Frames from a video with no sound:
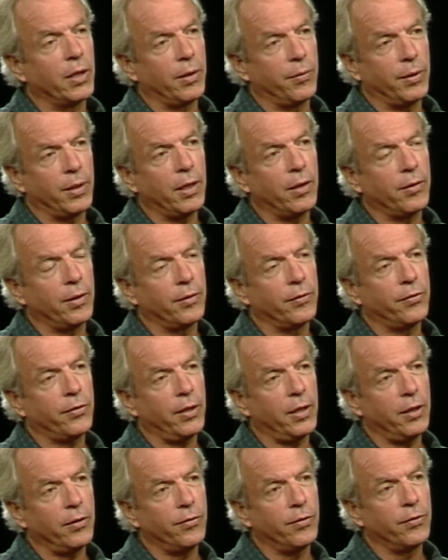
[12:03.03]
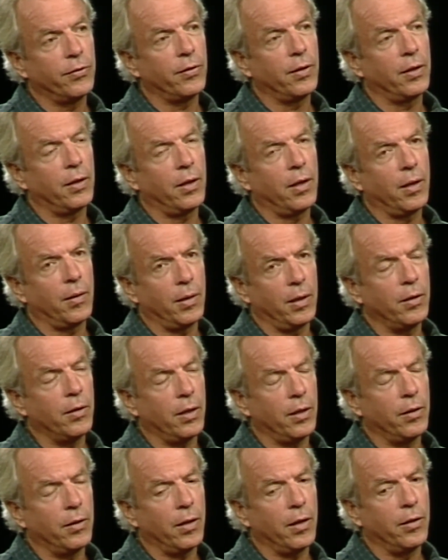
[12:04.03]
When I went out on stage
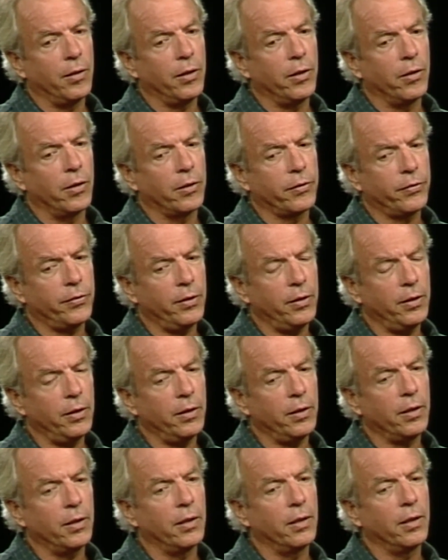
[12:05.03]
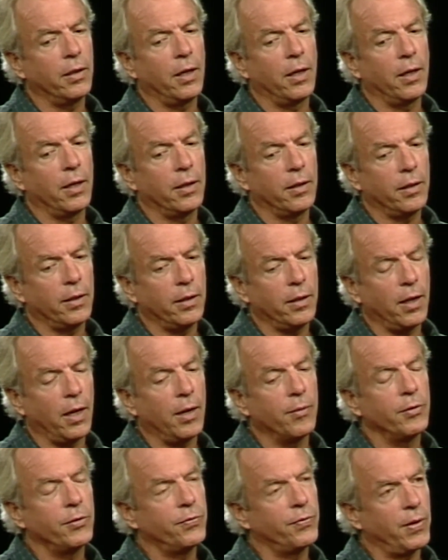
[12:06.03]
in New York City, and
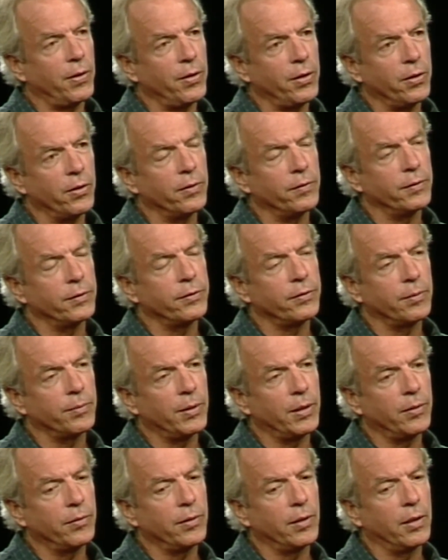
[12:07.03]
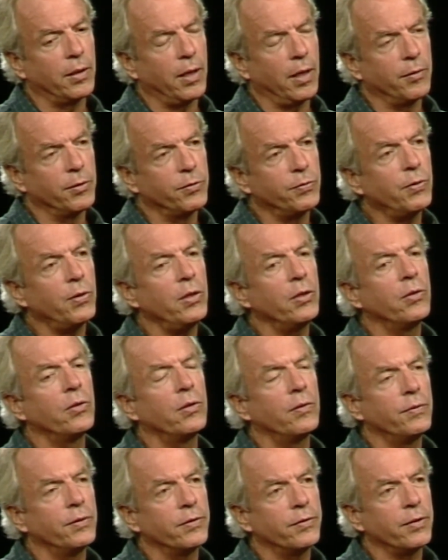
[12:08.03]
I was very nervous about
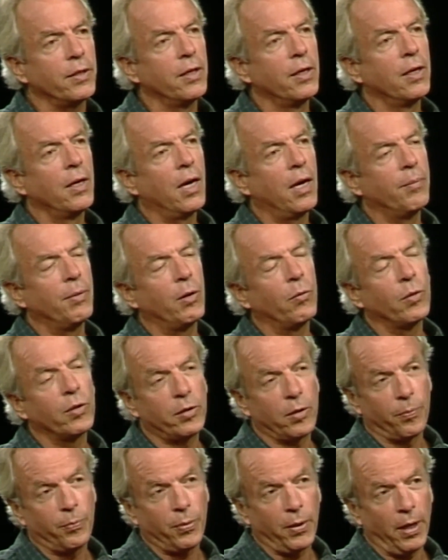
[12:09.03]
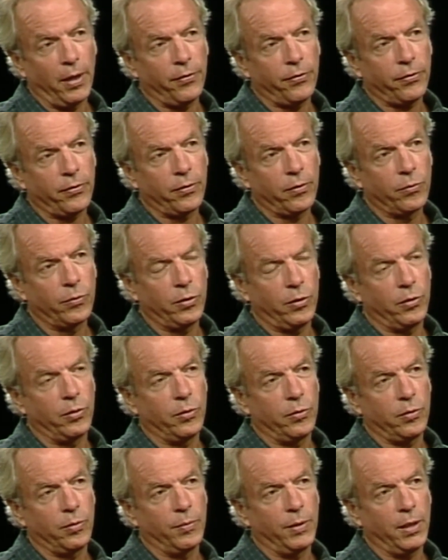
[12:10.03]
what the press would
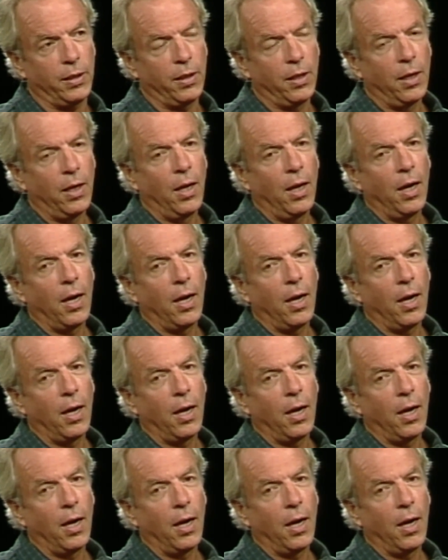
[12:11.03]
do to me.